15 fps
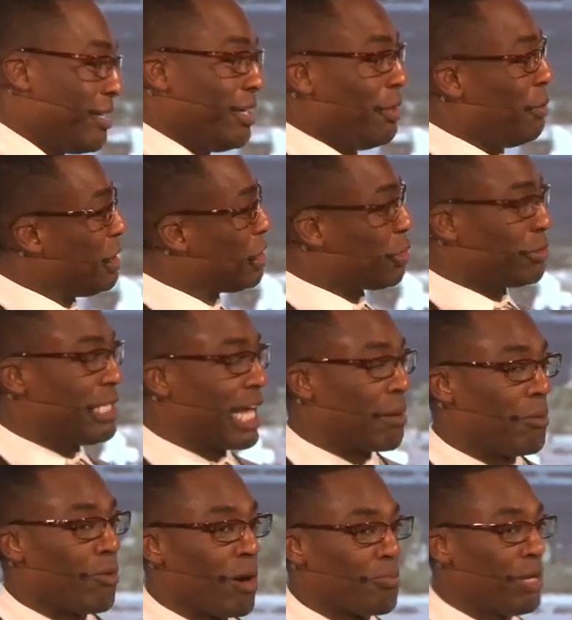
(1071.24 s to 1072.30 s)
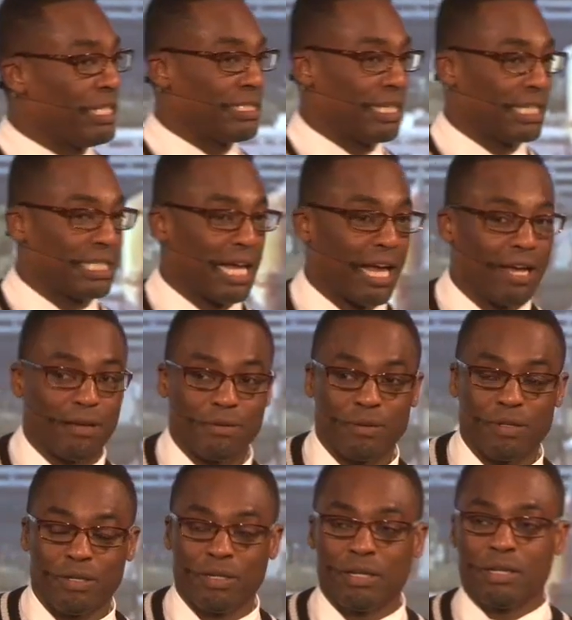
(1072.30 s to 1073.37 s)
We're just going to take them one piece at a time.
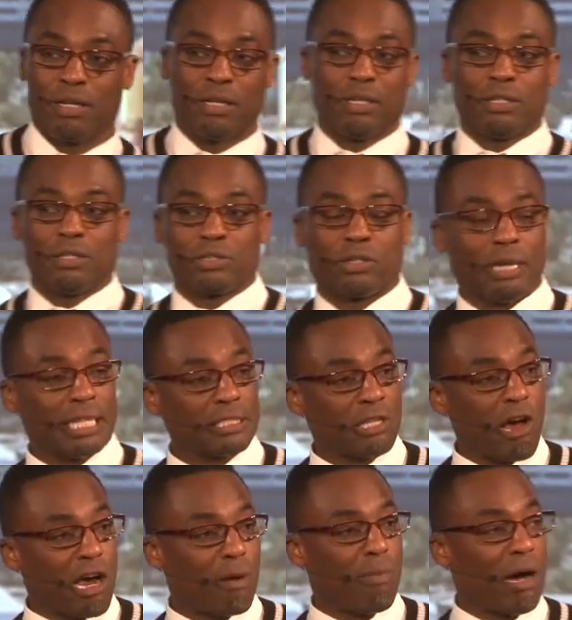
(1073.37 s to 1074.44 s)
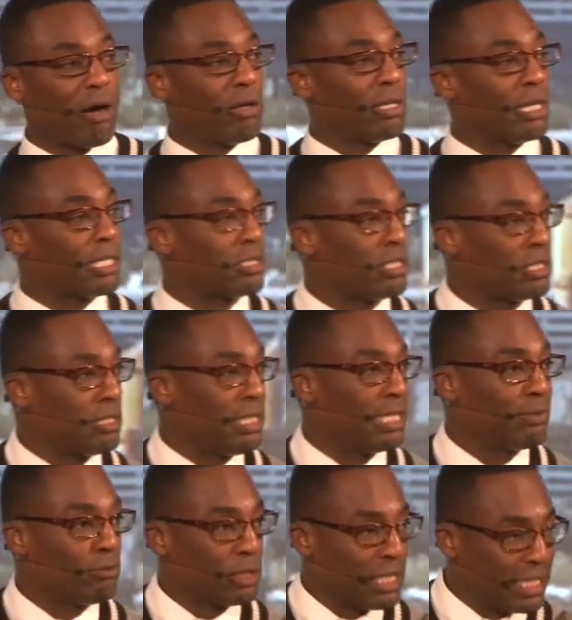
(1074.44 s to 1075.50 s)
So let's talk about, let's just
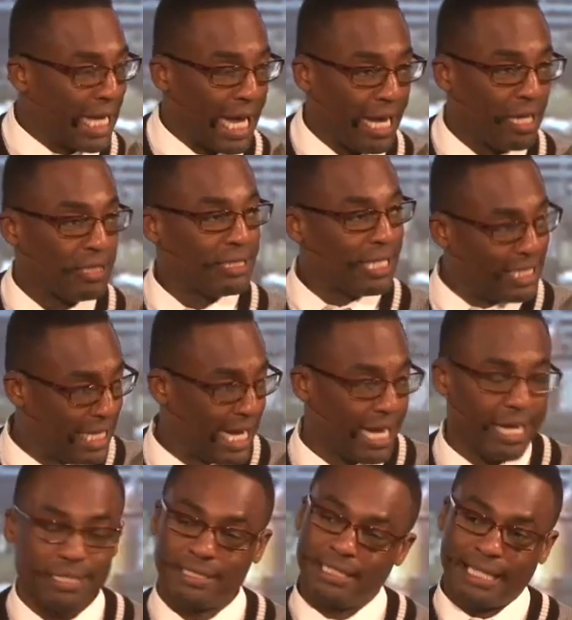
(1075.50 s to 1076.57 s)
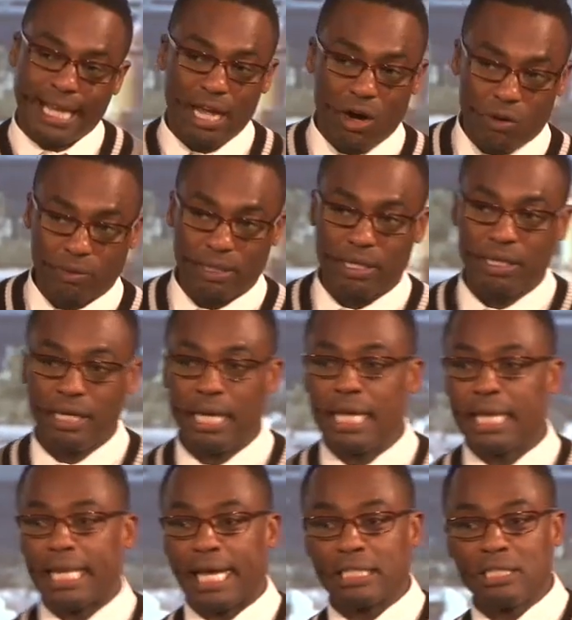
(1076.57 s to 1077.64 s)
deal today only,
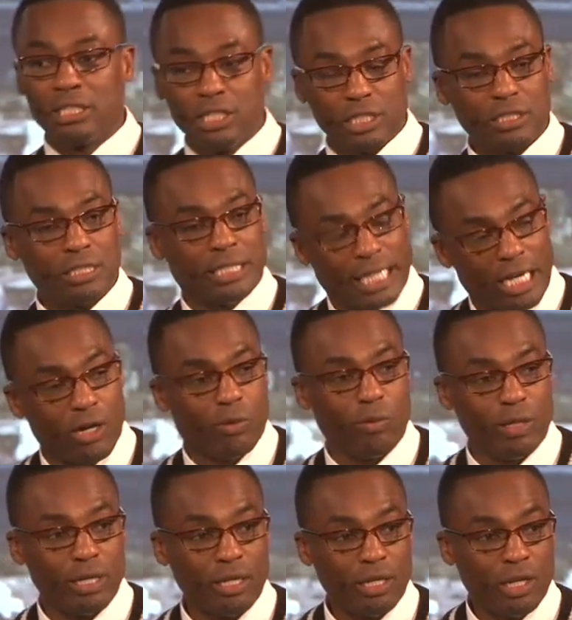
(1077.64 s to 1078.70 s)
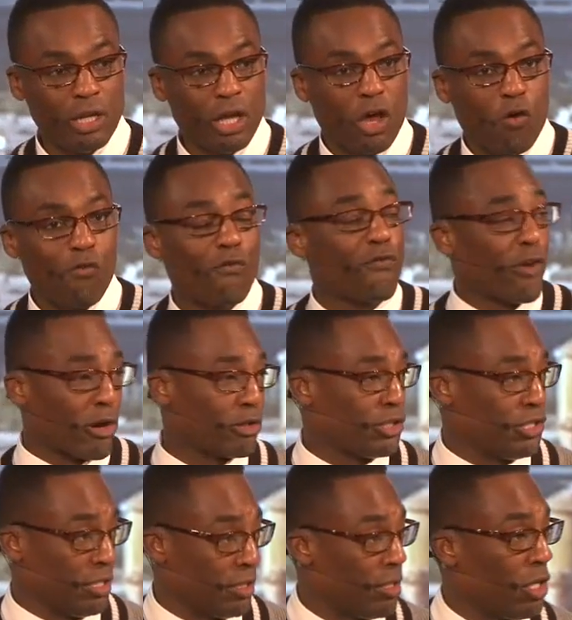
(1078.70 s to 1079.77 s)
let's just deal with
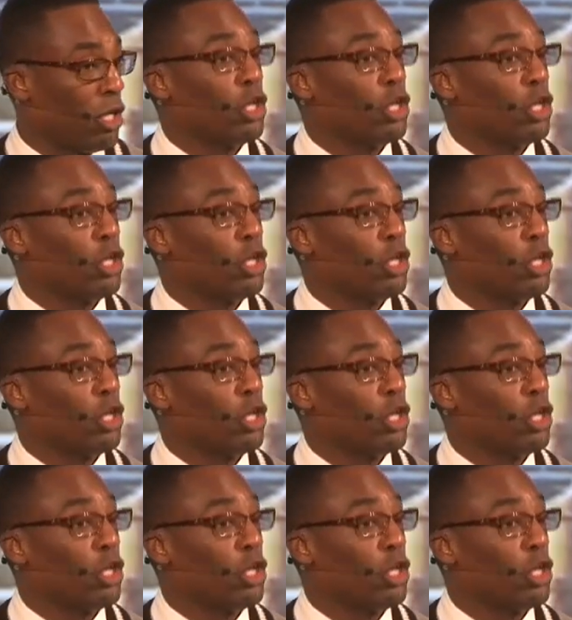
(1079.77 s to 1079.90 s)
version.